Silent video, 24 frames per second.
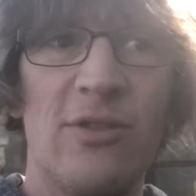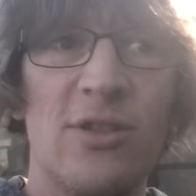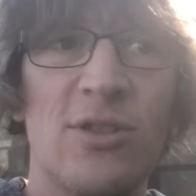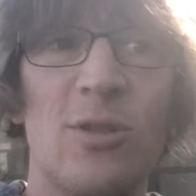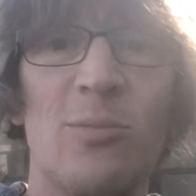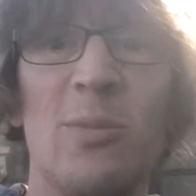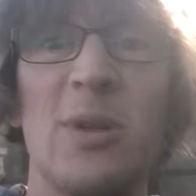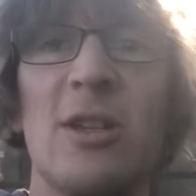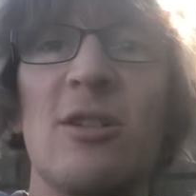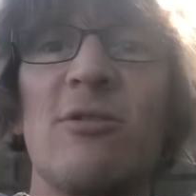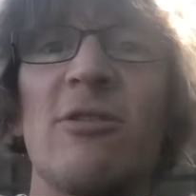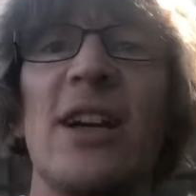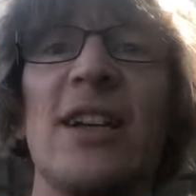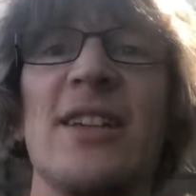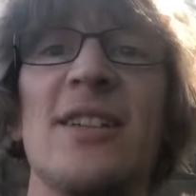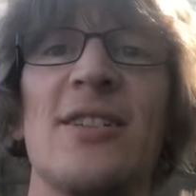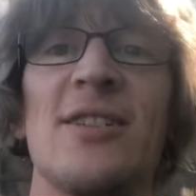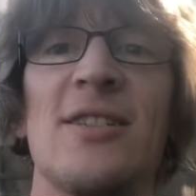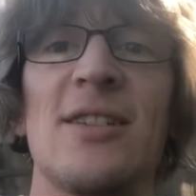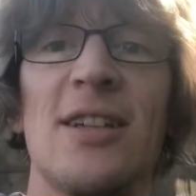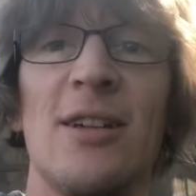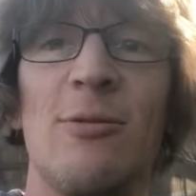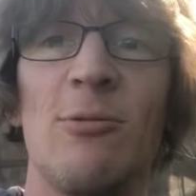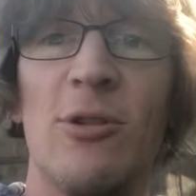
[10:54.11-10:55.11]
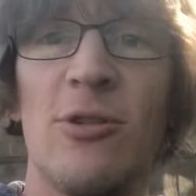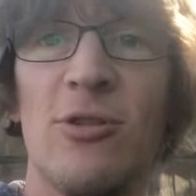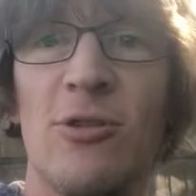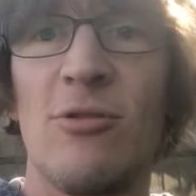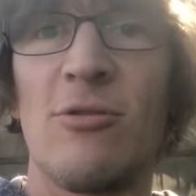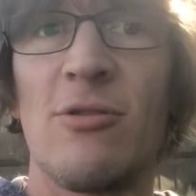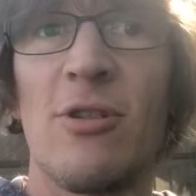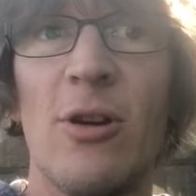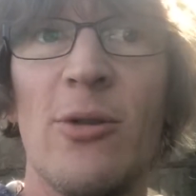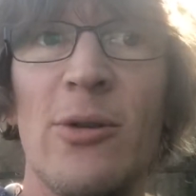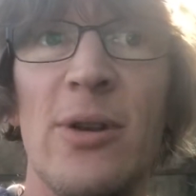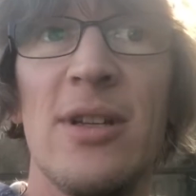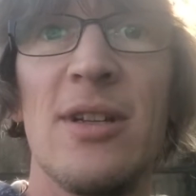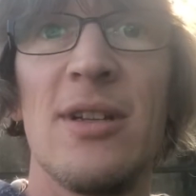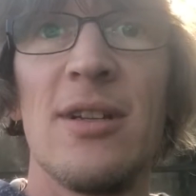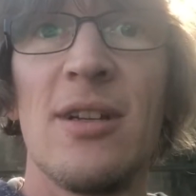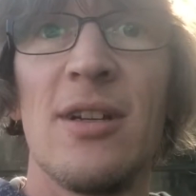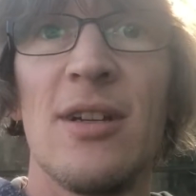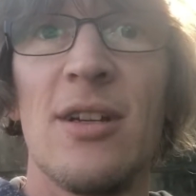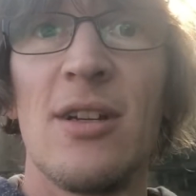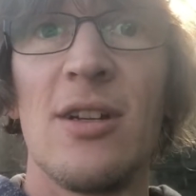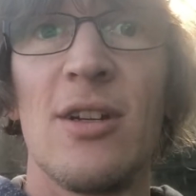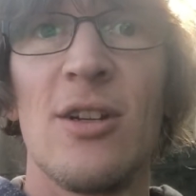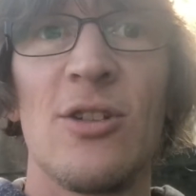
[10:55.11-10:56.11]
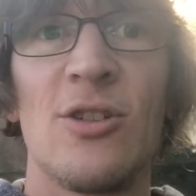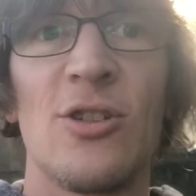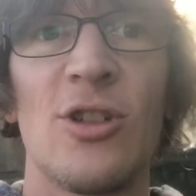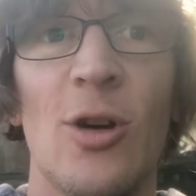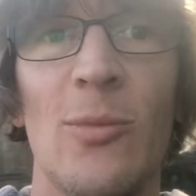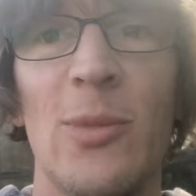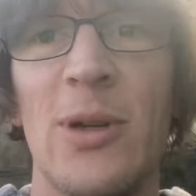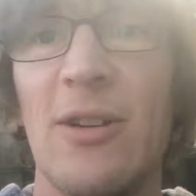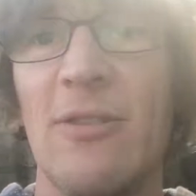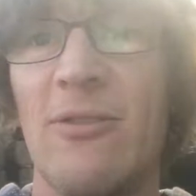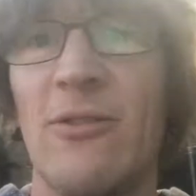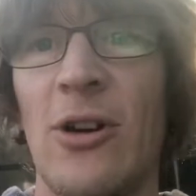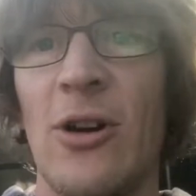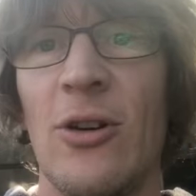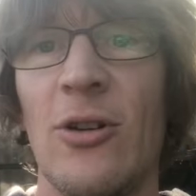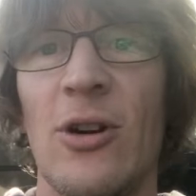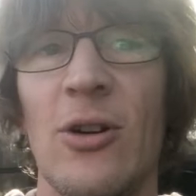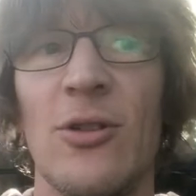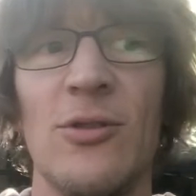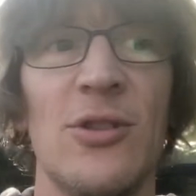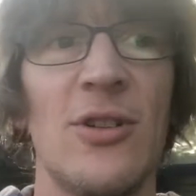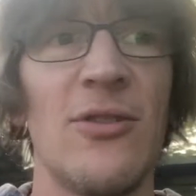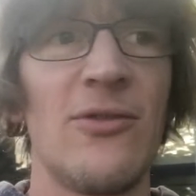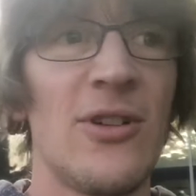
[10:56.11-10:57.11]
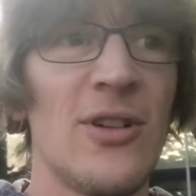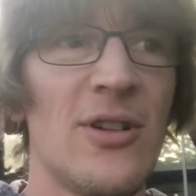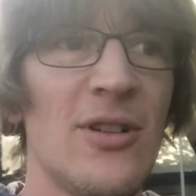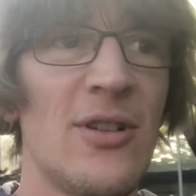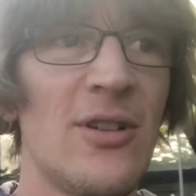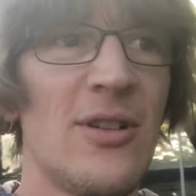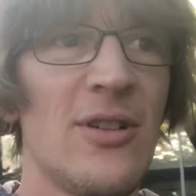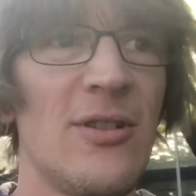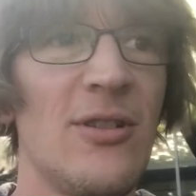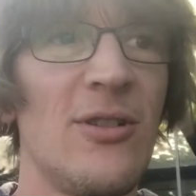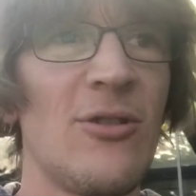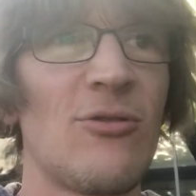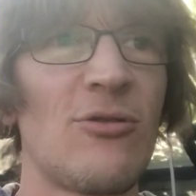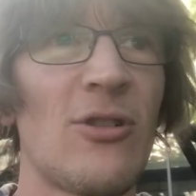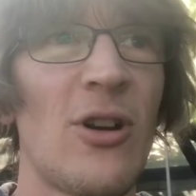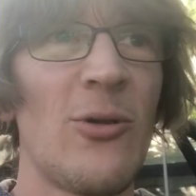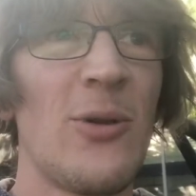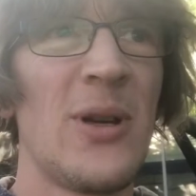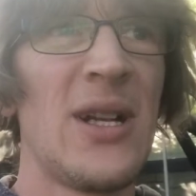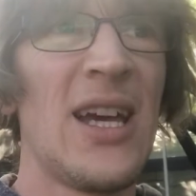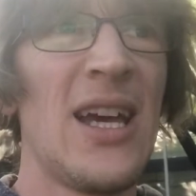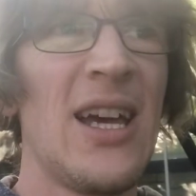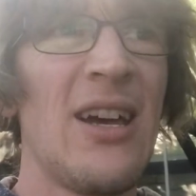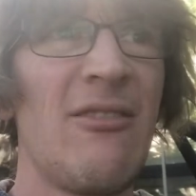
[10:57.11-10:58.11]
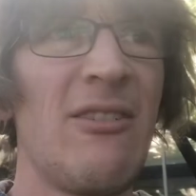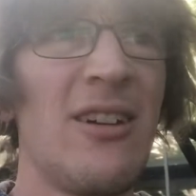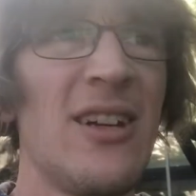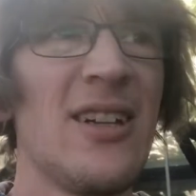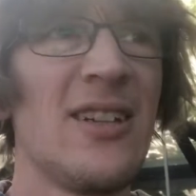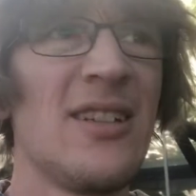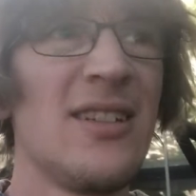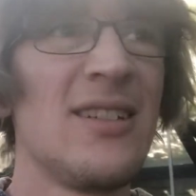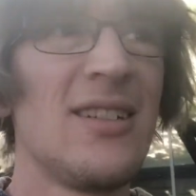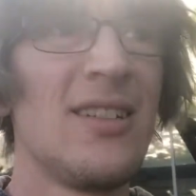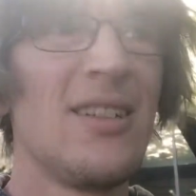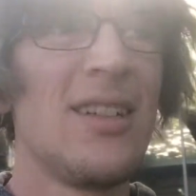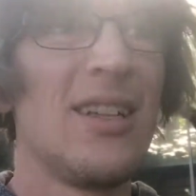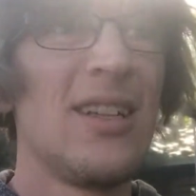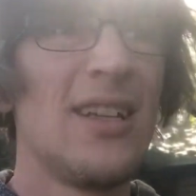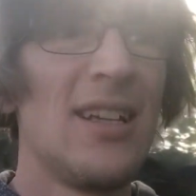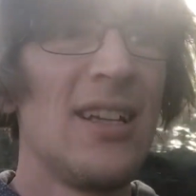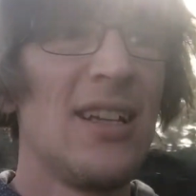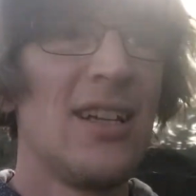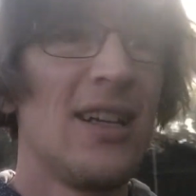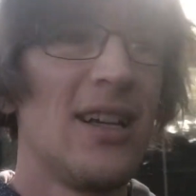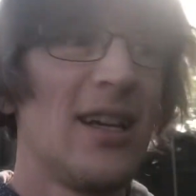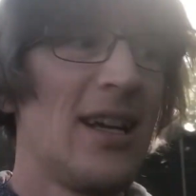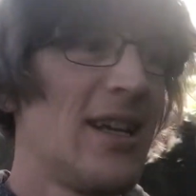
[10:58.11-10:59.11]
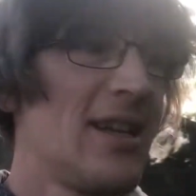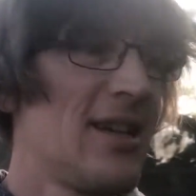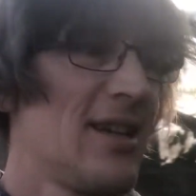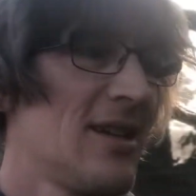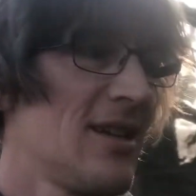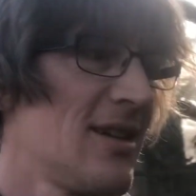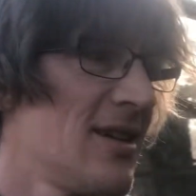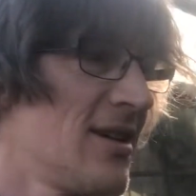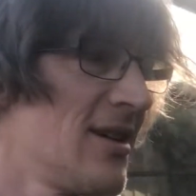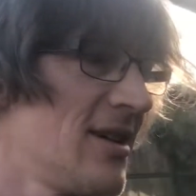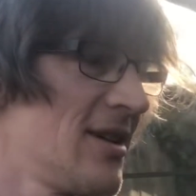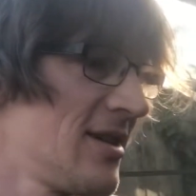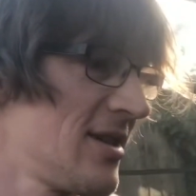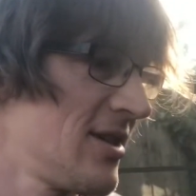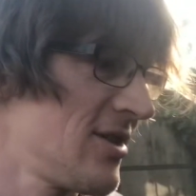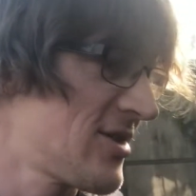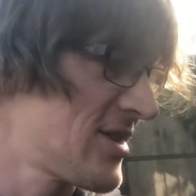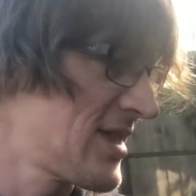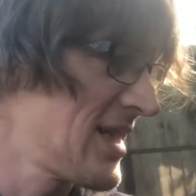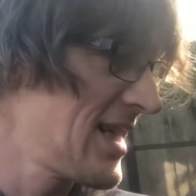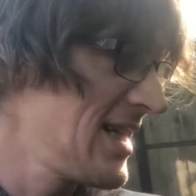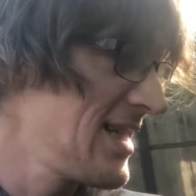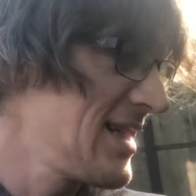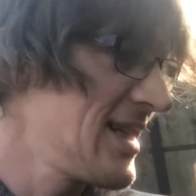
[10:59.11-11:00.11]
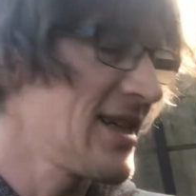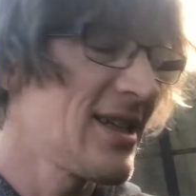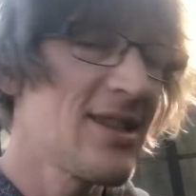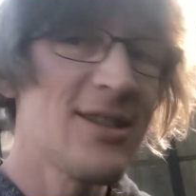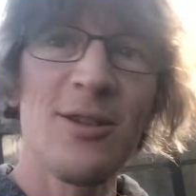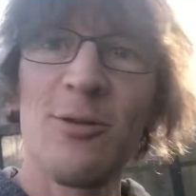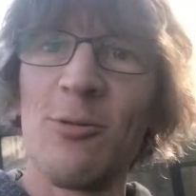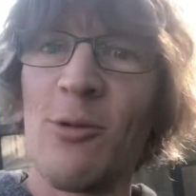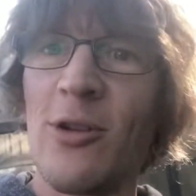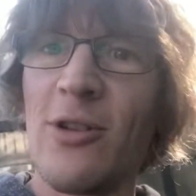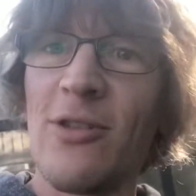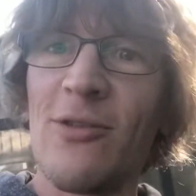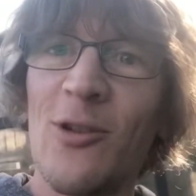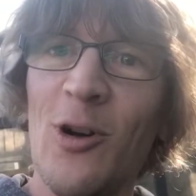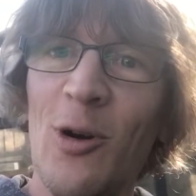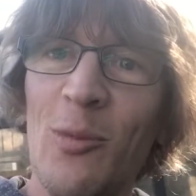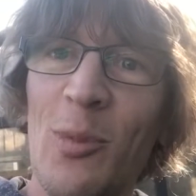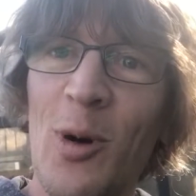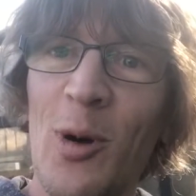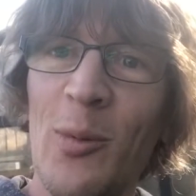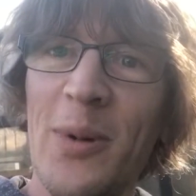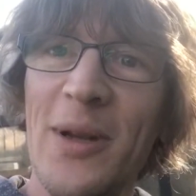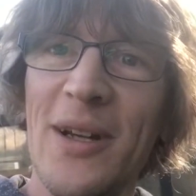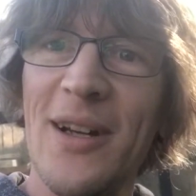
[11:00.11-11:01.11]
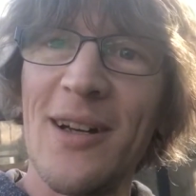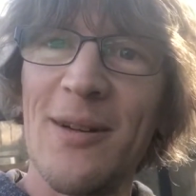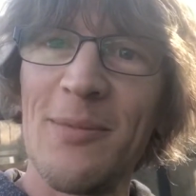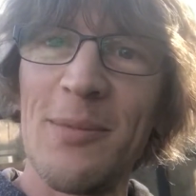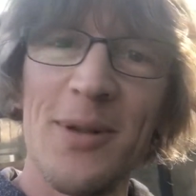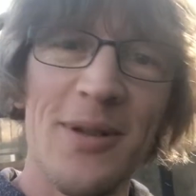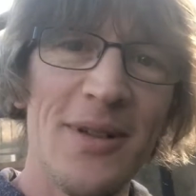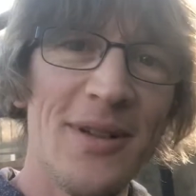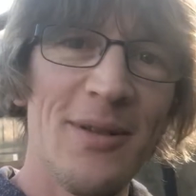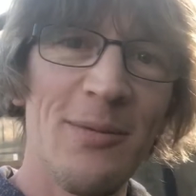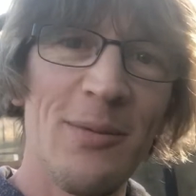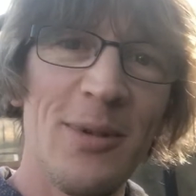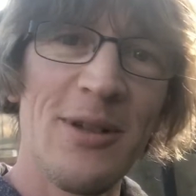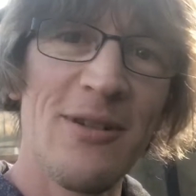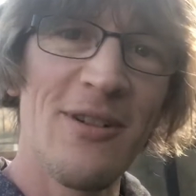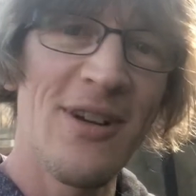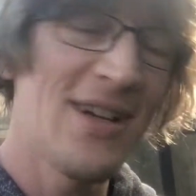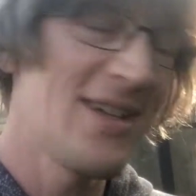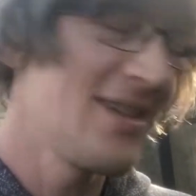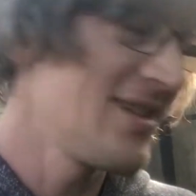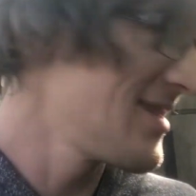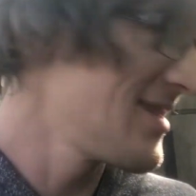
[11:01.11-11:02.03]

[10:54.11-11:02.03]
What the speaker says: It'd be great to see what you're growing. Show me your photos of your growing area and your seedlings, what you've got popping up. It'd be great.